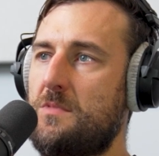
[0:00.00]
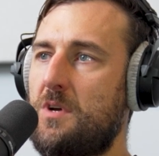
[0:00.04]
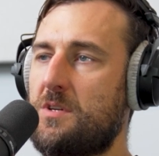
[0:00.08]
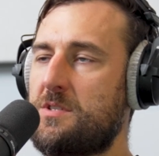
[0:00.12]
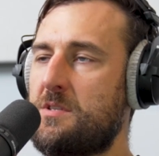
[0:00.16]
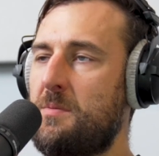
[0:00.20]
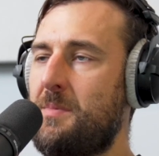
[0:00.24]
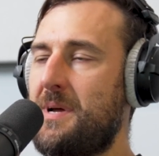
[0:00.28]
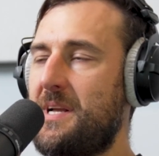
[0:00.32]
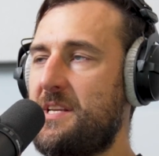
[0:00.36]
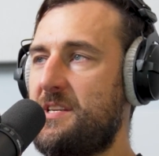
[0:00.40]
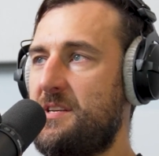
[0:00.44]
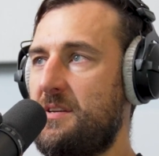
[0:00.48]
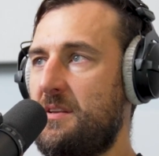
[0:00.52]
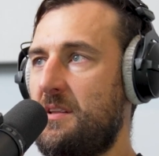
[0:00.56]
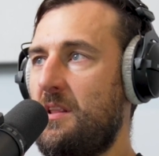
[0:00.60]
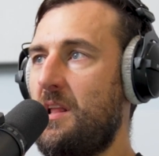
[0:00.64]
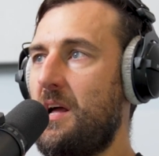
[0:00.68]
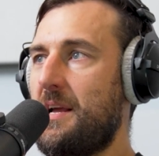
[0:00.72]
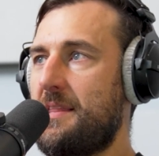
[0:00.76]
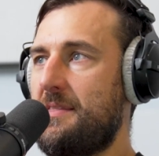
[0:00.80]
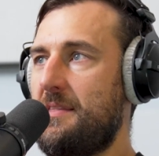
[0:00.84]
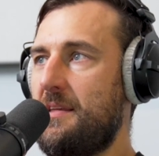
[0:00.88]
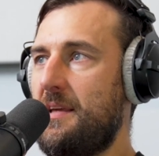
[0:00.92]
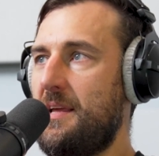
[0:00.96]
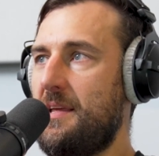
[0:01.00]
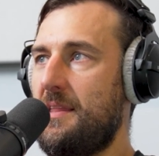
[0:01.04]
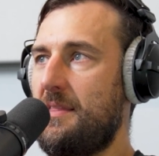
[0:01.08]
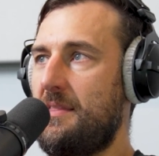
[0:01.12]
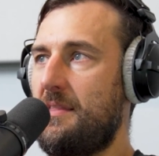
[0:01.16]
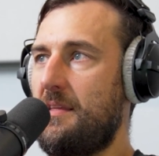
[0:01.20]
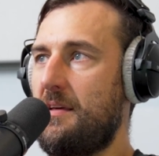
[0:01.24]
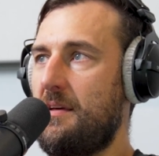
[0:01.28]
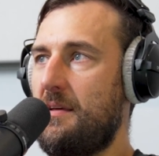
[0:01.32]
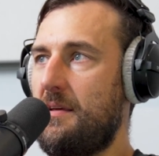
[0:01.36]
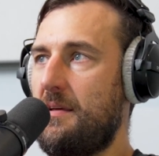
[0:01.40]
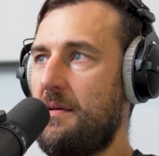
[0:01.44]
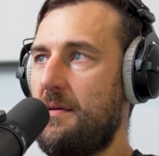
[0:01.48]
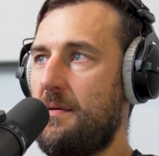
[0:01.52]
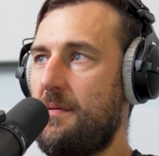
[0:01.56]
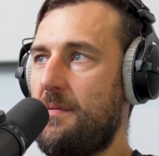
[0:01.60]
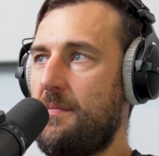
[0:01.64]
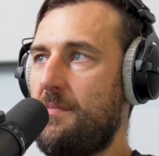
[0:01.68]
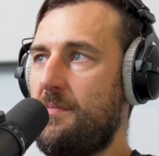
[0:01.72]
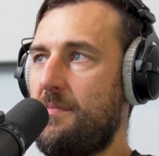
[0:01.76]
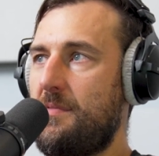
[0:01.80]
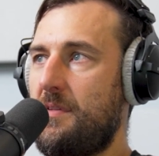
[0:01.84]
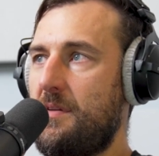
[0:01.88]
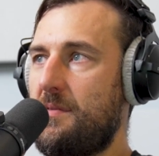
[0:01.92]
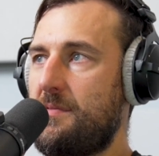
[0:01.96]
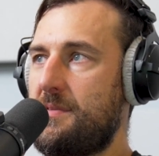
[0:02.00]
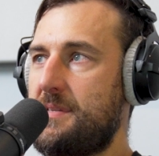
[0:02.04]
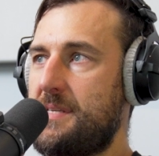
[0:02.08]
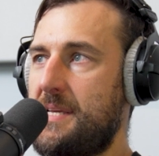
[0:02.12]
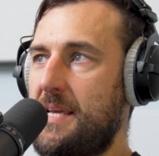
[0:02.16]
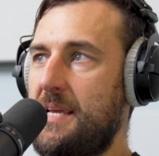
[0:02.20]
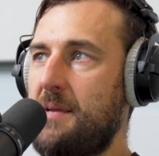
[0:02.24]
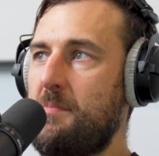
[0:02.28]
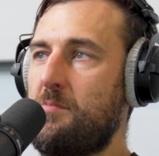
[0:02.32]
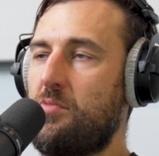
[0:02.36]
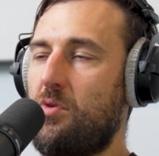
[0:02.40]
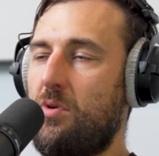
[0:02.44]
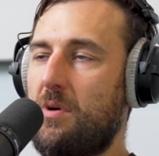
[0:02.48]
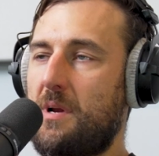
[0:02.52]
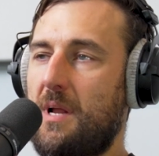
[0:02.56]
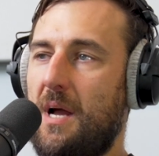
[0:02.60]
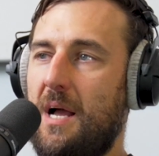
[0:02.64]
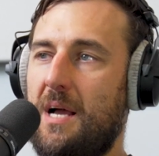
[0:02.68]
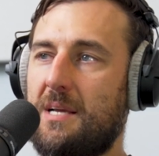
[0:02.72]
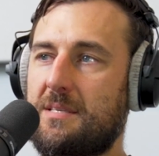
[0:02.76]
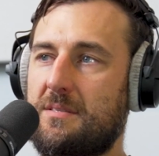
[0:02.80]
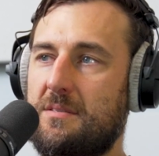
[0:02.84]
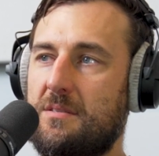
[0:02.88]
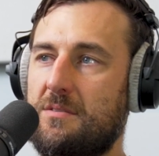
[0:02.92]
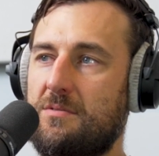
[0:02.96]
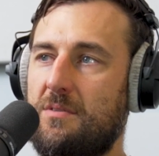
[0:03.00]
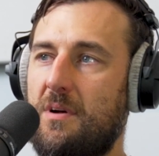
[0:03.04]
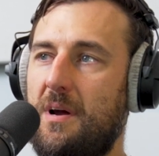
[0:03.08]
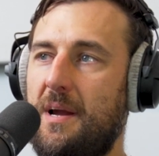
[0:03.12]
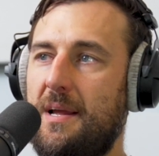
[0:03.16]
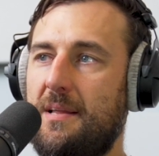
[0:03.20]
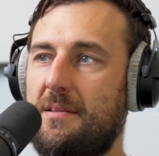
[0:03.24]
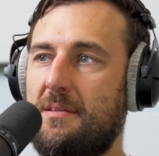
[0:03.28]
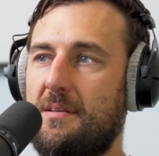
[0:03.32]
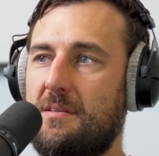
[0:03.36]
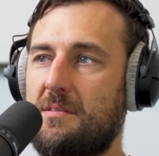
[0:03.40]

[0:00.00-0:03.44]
not to mention the team broadcasters, right?